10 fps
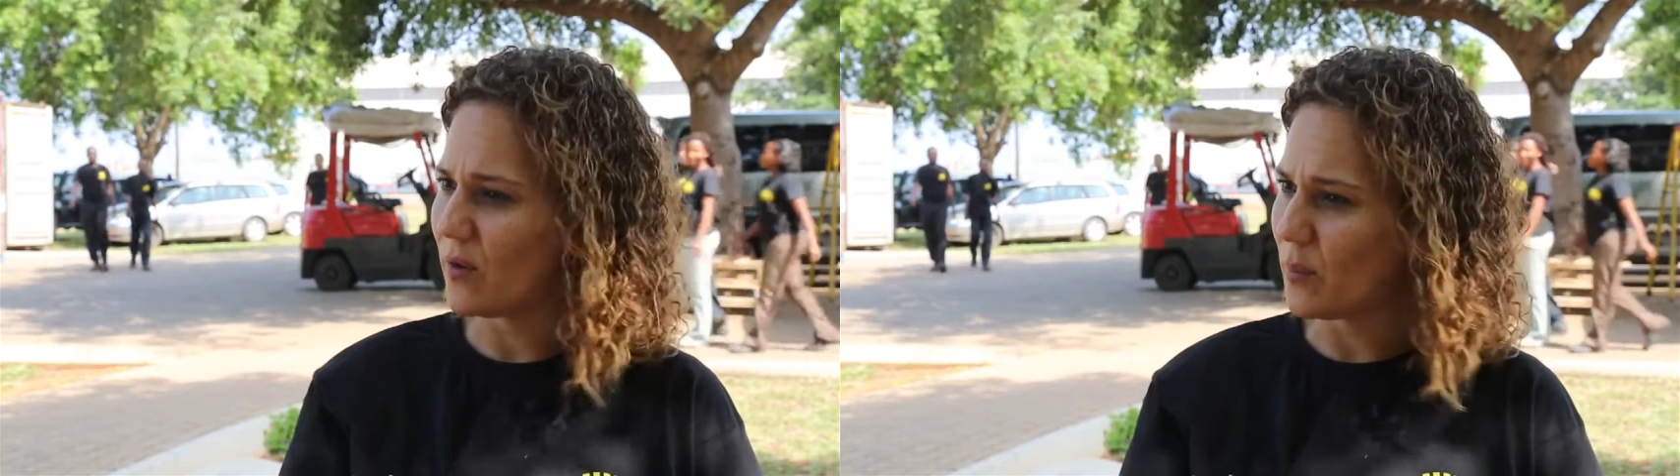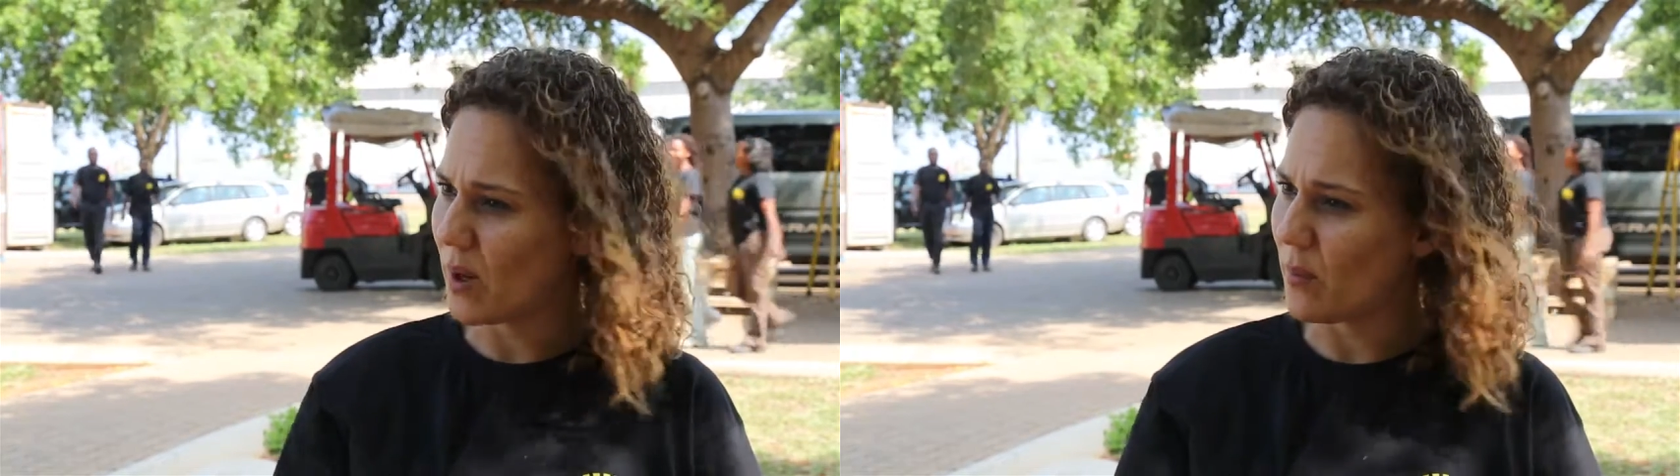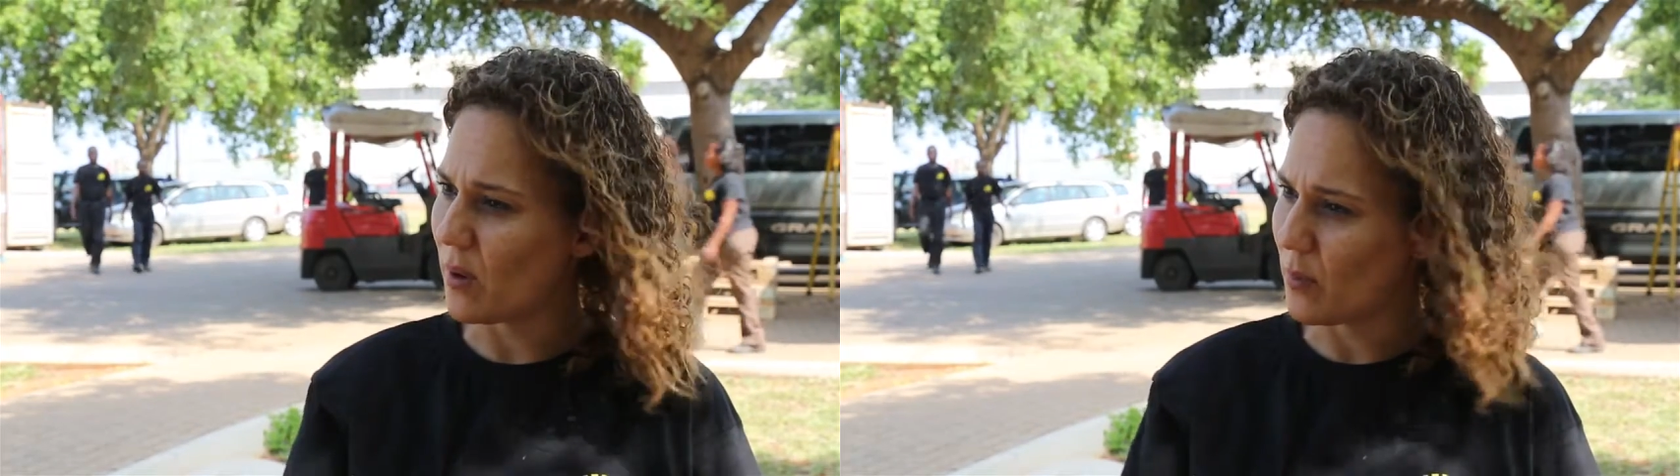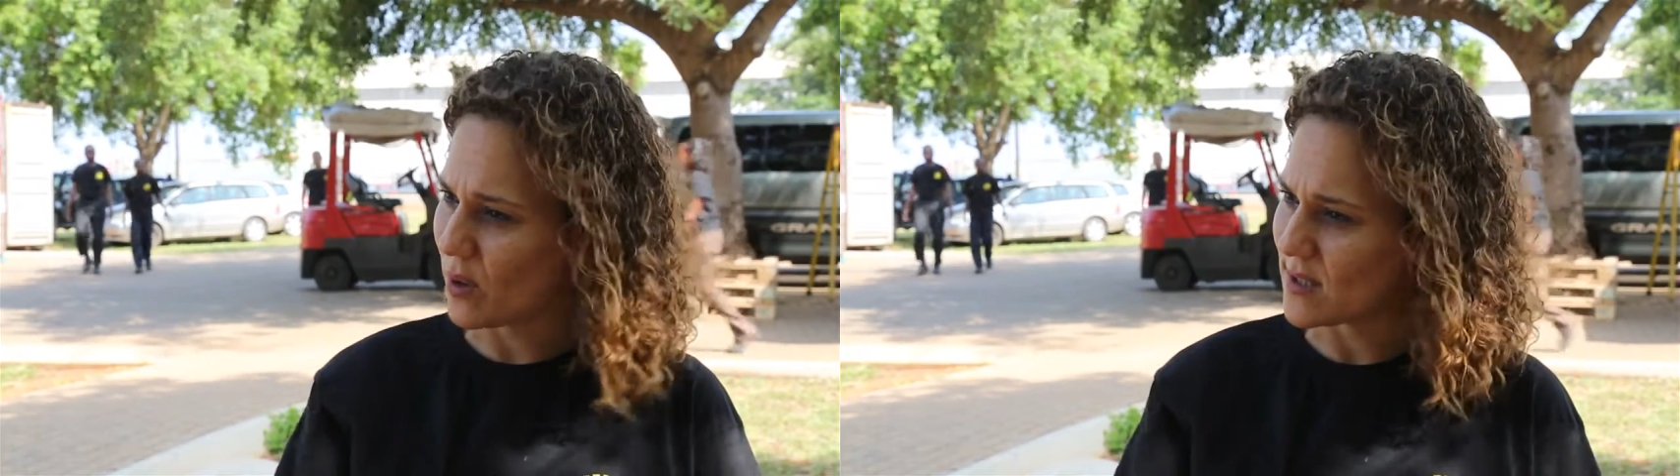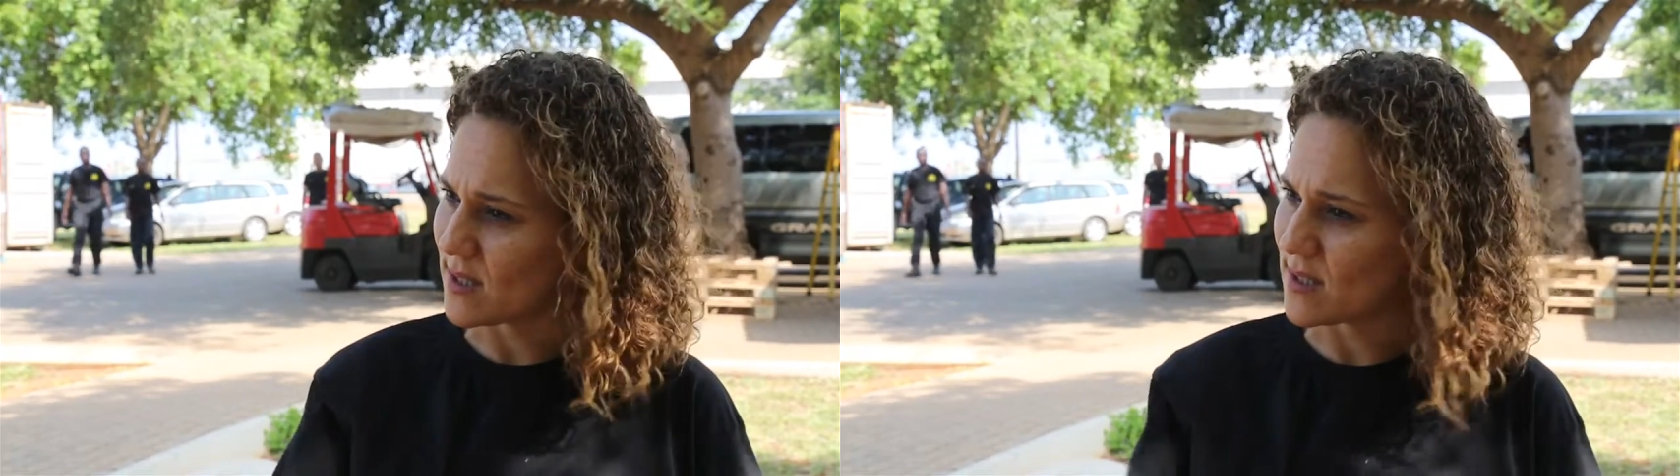in the primary
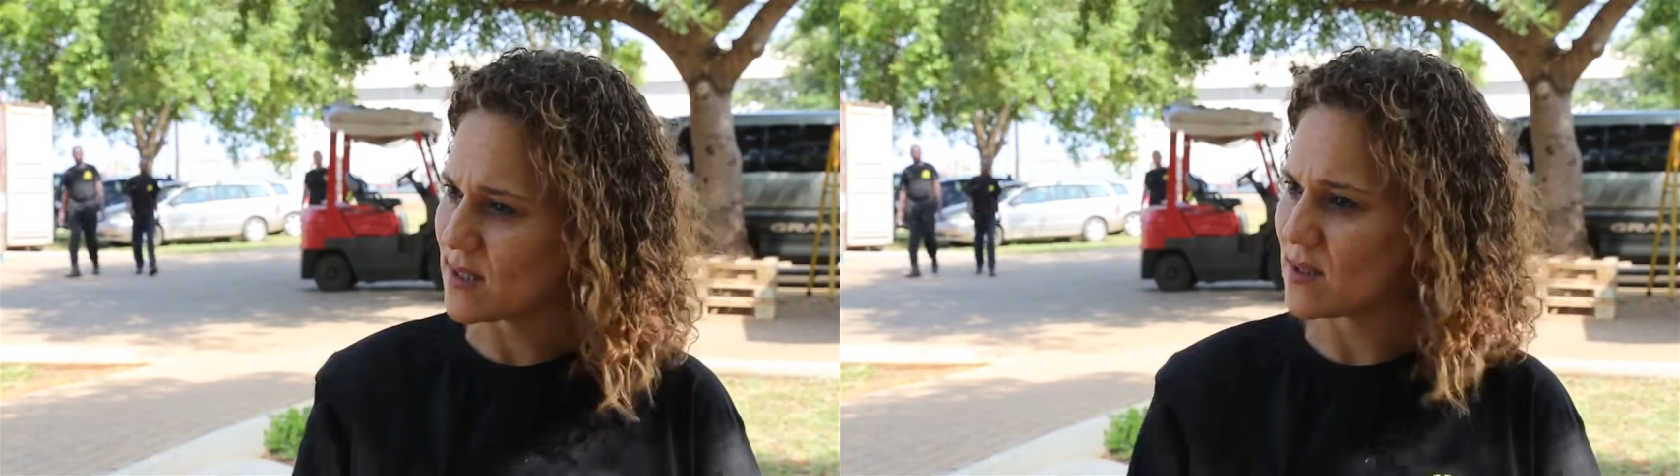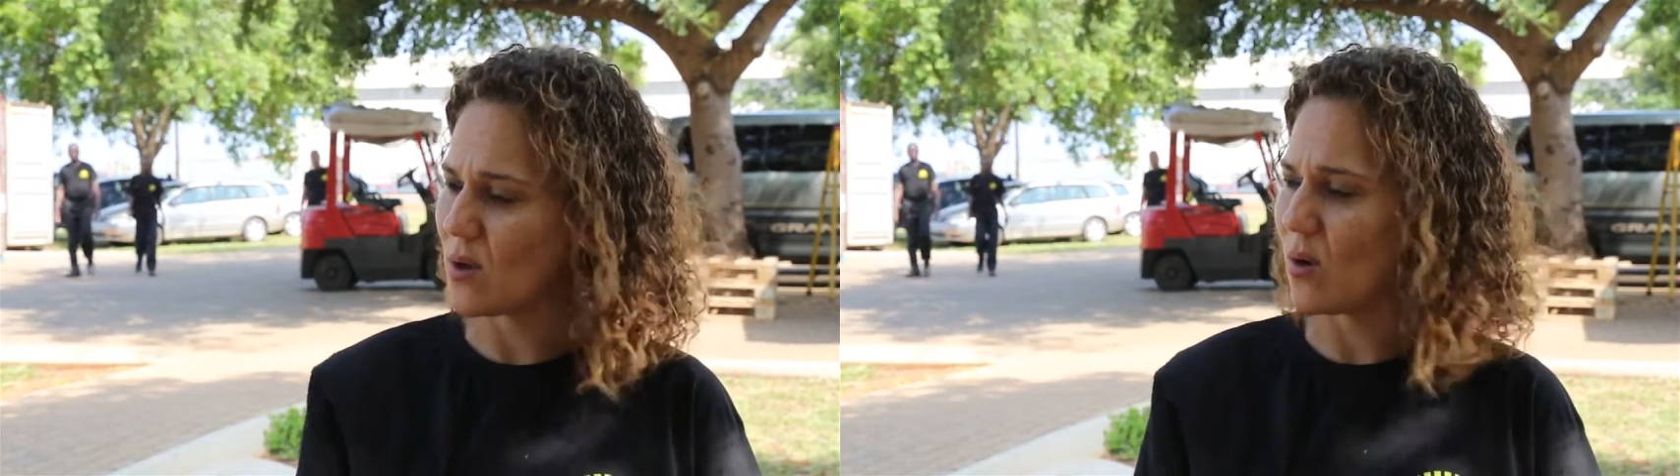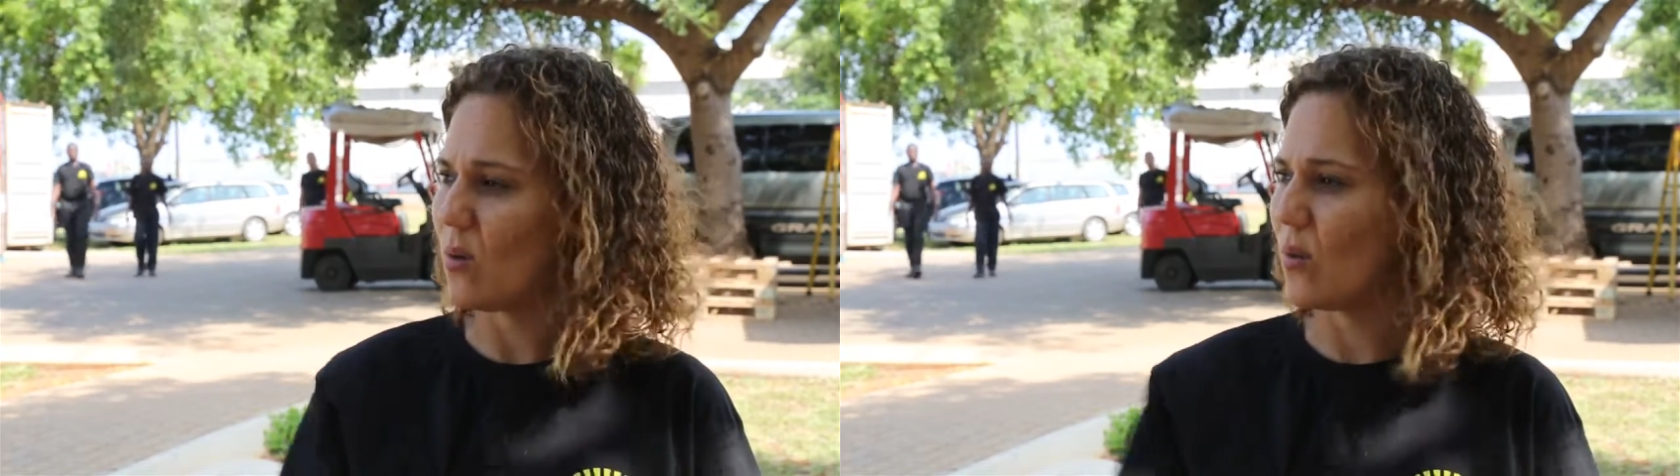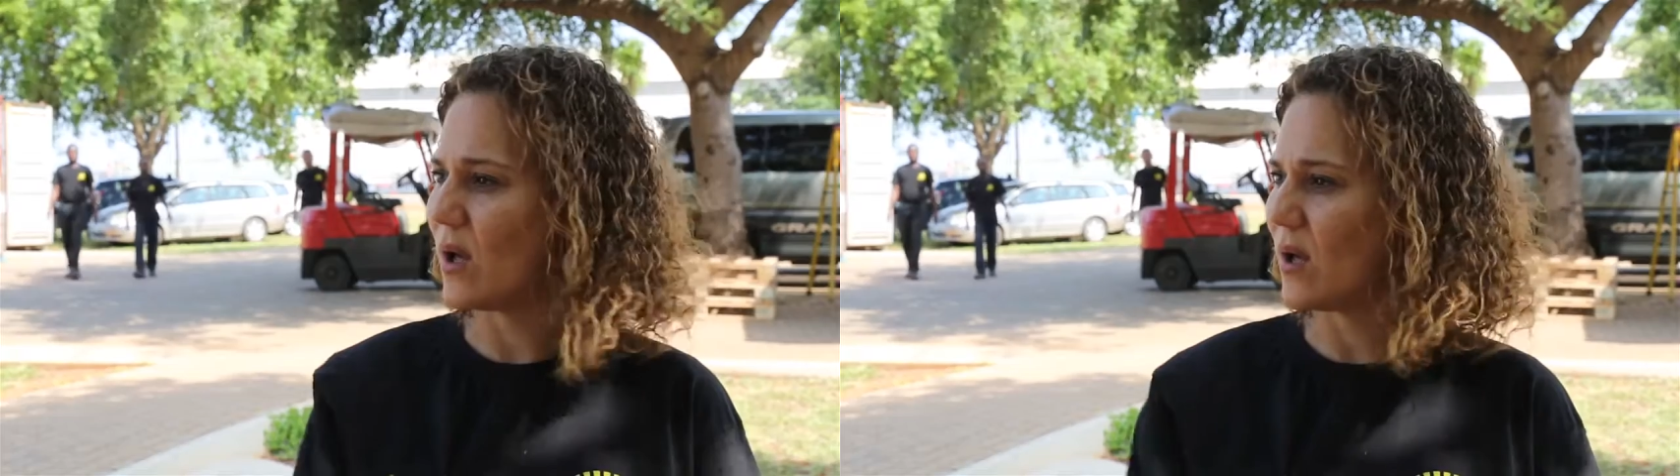process. So